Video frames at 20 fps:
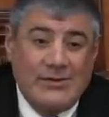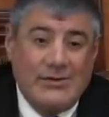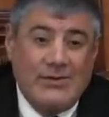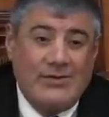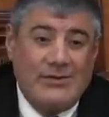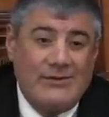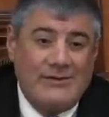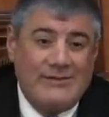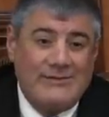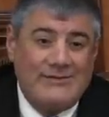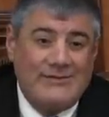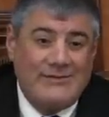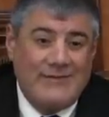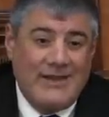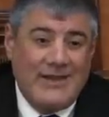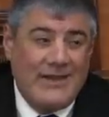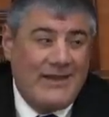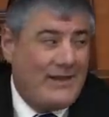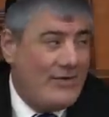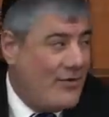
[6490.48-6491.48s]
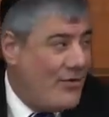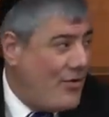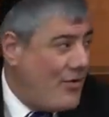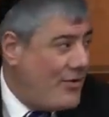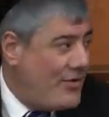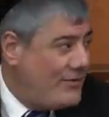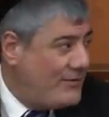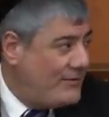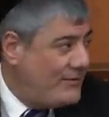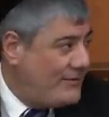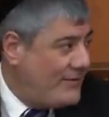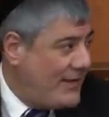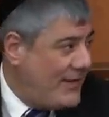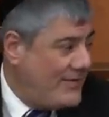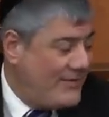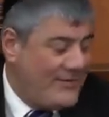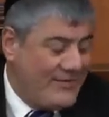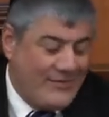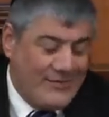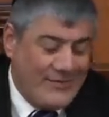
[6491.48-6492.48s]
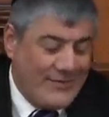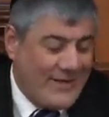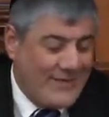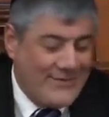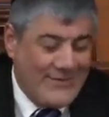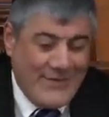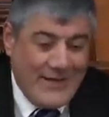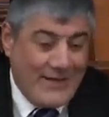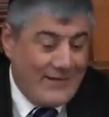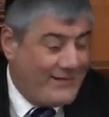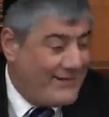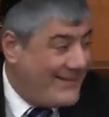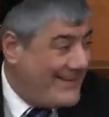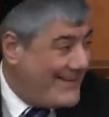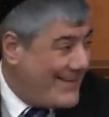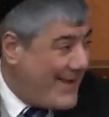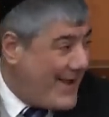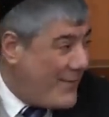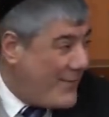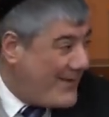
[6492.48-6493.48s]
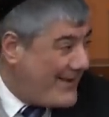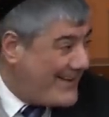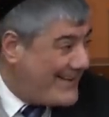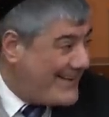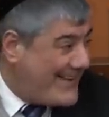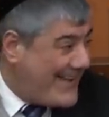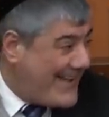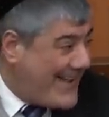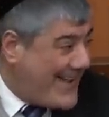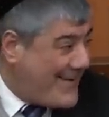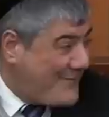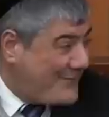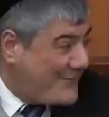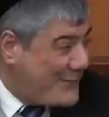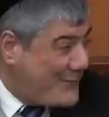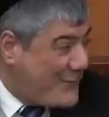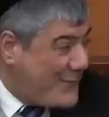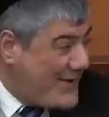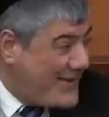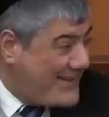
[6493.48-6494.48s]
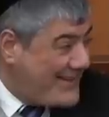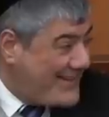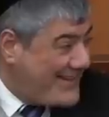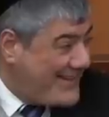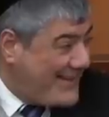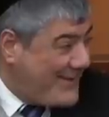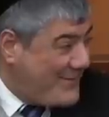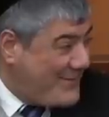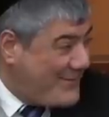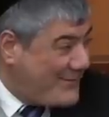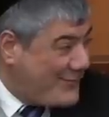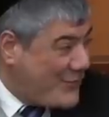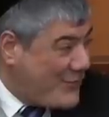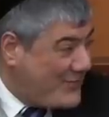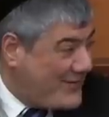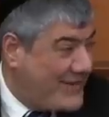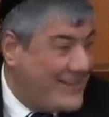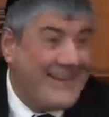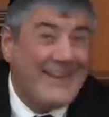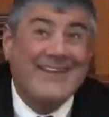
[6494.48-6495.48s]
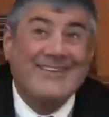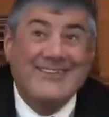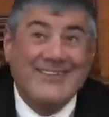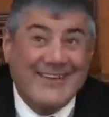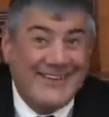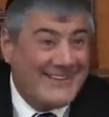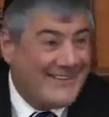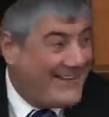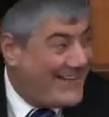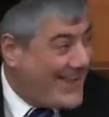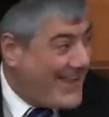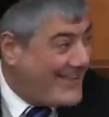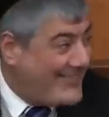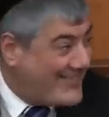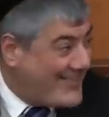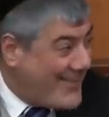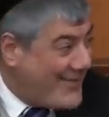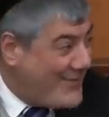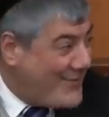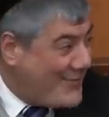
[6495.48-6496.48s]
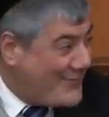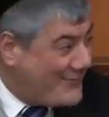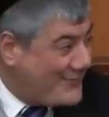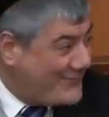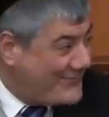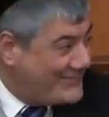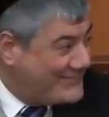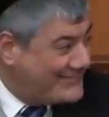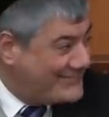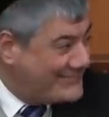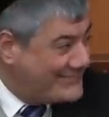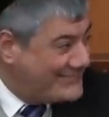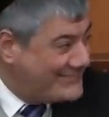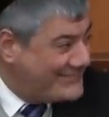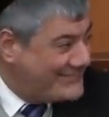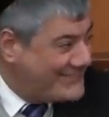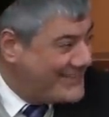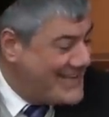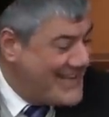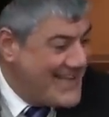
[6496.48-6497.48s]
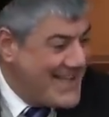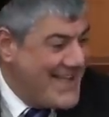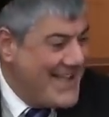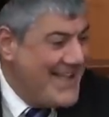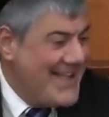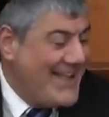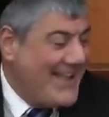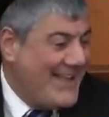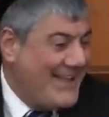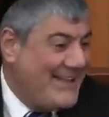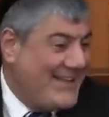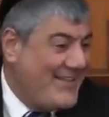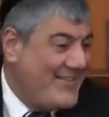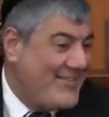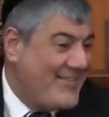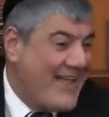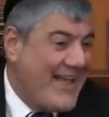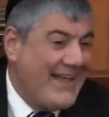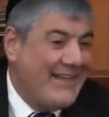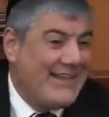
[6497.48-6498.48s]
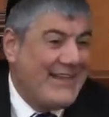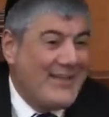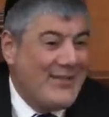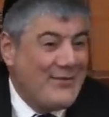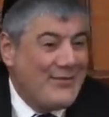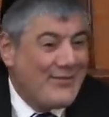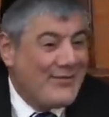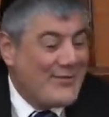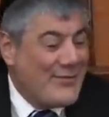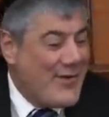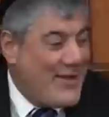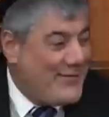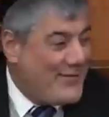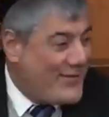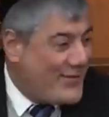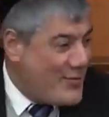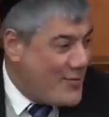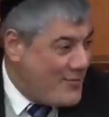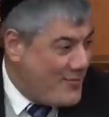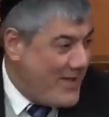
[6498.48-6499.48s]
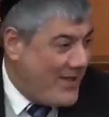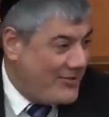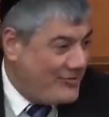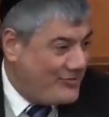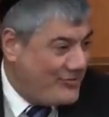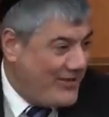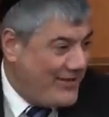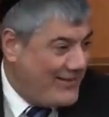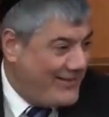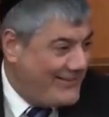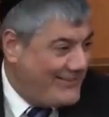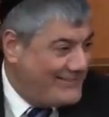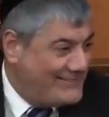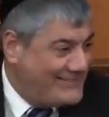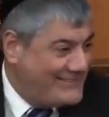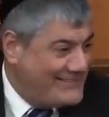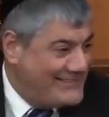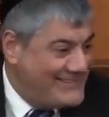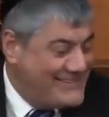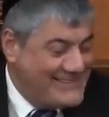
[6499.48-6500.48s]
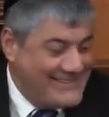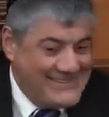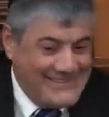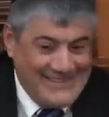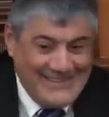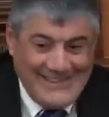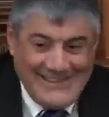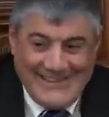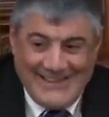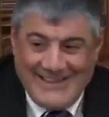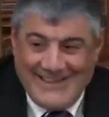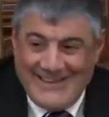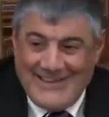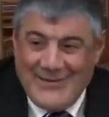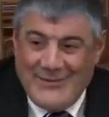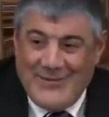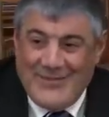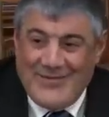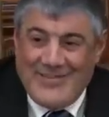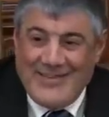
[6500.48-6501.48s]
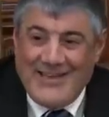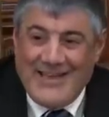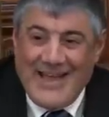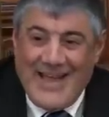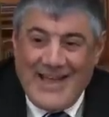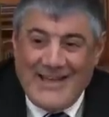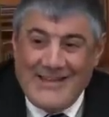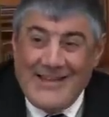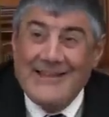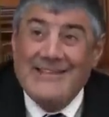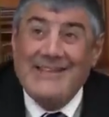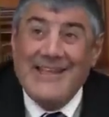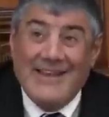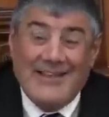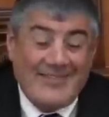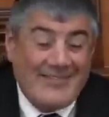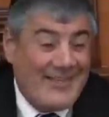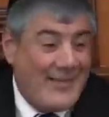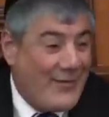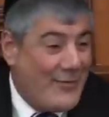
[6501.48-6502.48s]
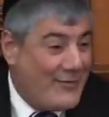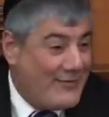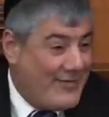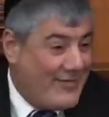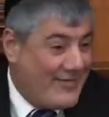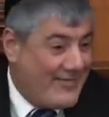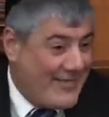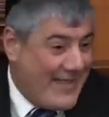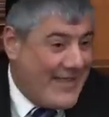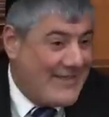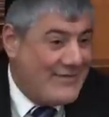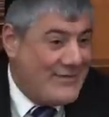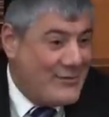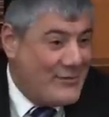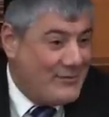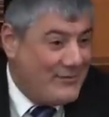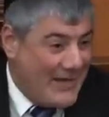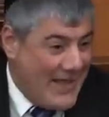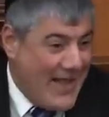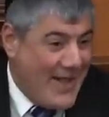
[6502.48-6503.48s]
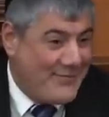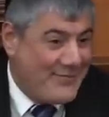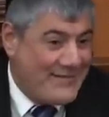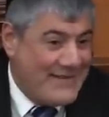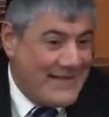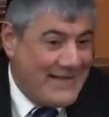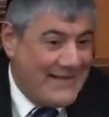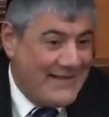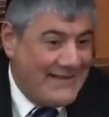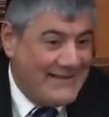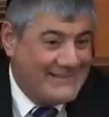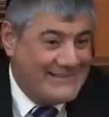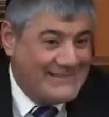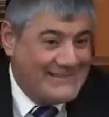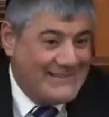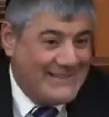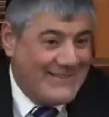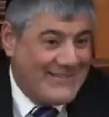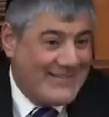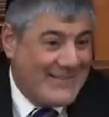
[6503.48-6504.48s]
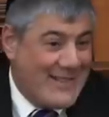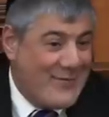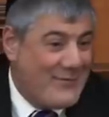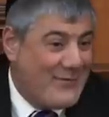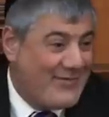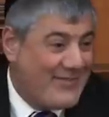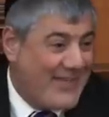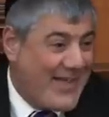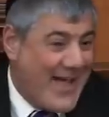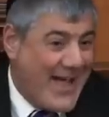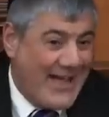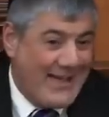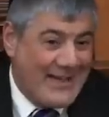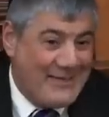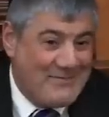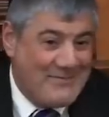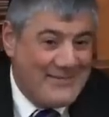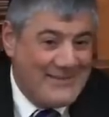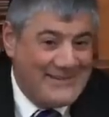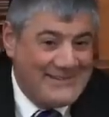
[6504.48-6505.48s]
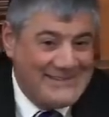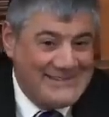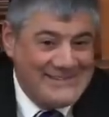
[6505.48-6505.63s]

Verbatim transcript: Oh, very old. Benji, you're not fine. An hour and a half you waited here before the lecture and the lights are off. In Israel, they used to have a commercial. There was a guy that takes care of the stadium, Lehavdil. His name was Chaim.